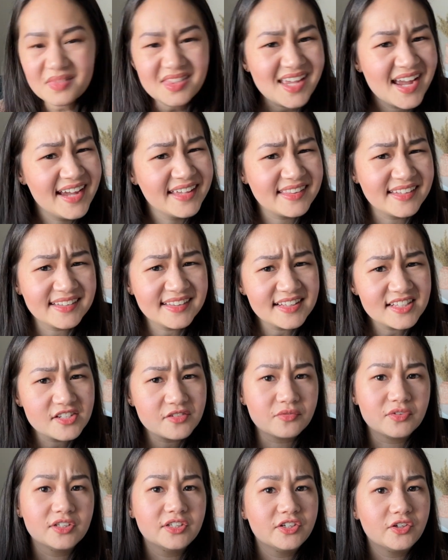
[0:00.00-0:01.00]
I think that's a
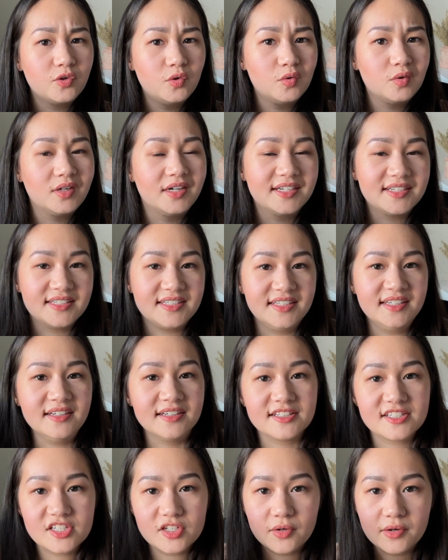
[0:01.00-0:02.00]
really cool idea,
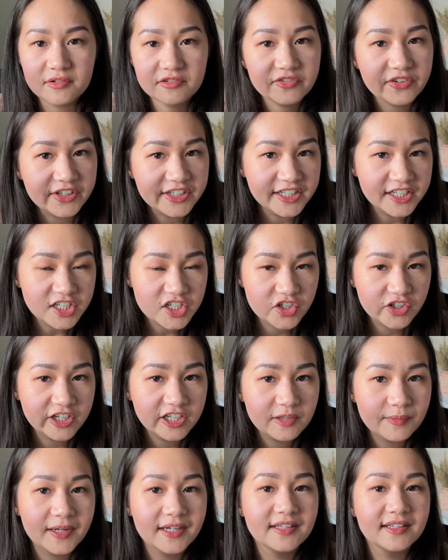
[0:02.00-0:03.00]
so I was very intrigued
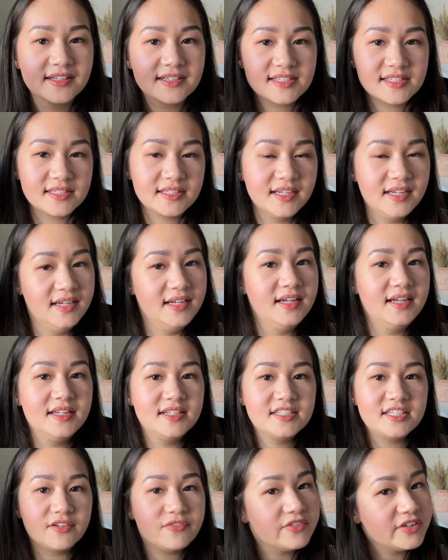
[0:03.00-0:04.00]
by this.
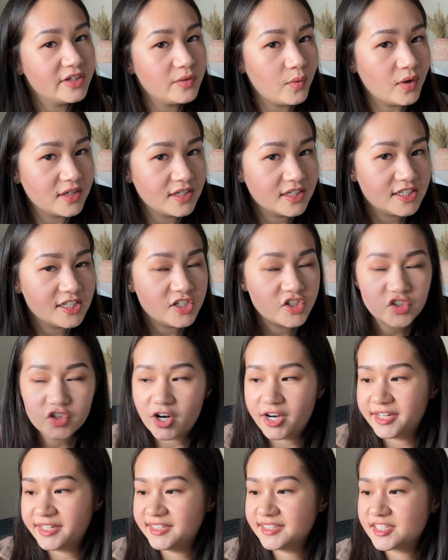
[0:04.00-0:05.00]
Definitely wanted to try
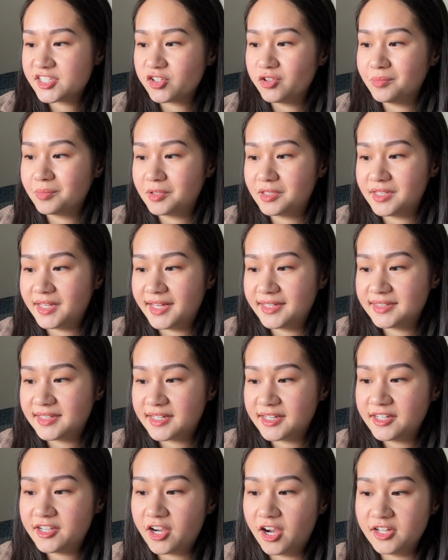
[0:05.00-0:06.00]
it, so I'm glad that I
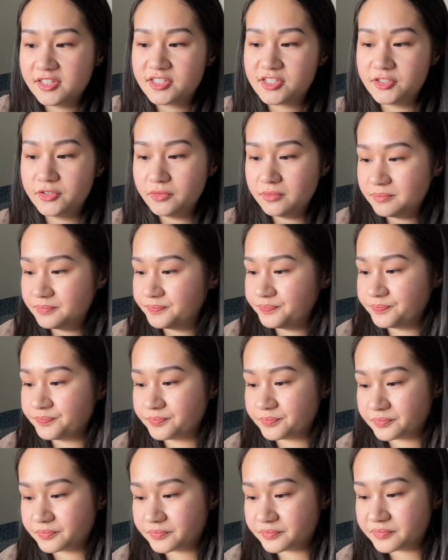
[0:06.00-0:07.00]
got to.
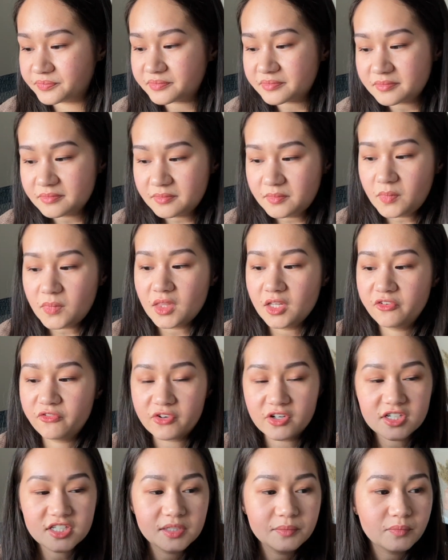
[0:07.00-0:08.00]

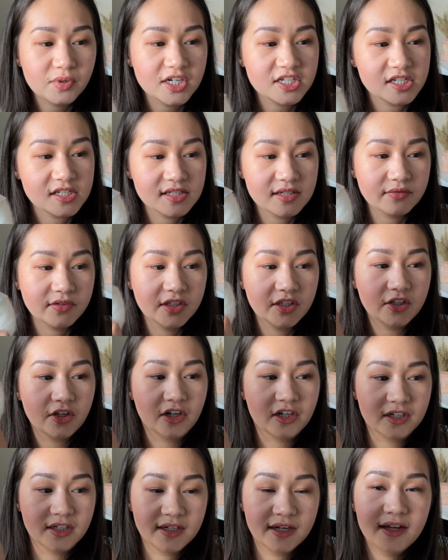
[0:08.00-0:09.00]
First impressions of the
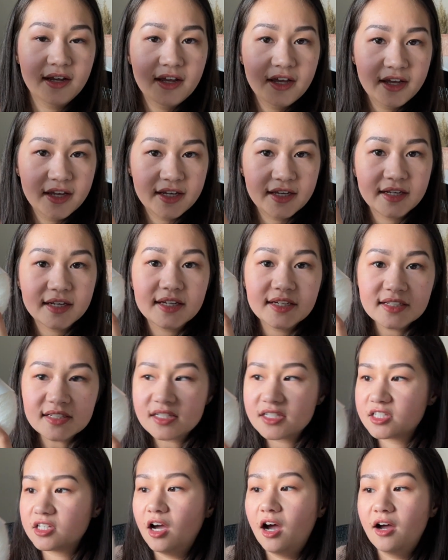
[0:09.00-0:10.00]
yarn, it is
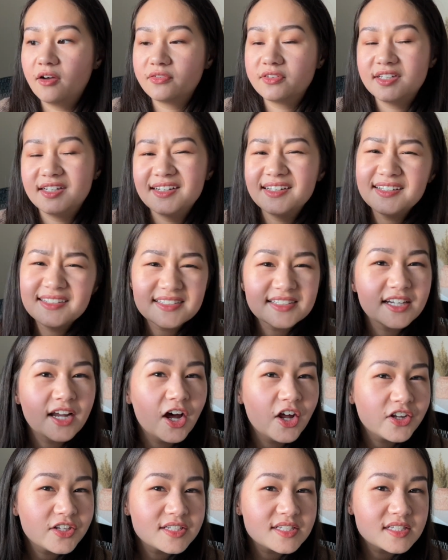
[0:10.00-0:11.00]
soft. It is not
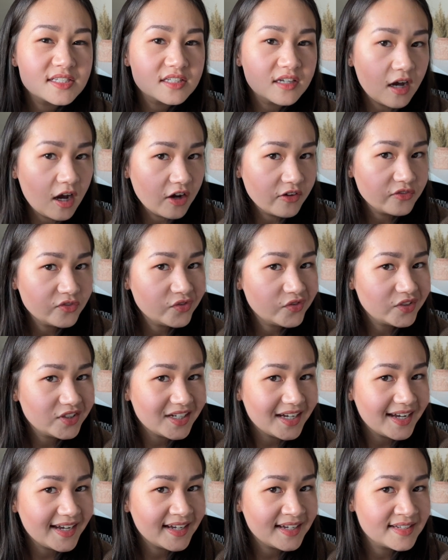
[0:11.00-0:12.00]
as soft
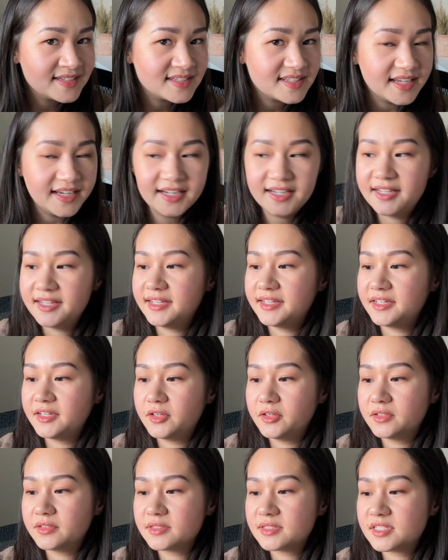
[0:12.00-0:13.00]
as a
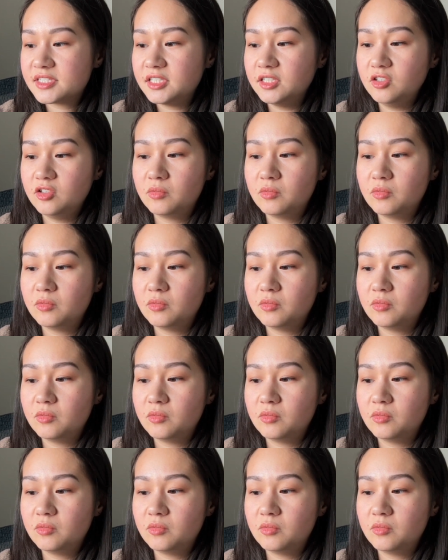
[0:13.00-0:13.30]
silk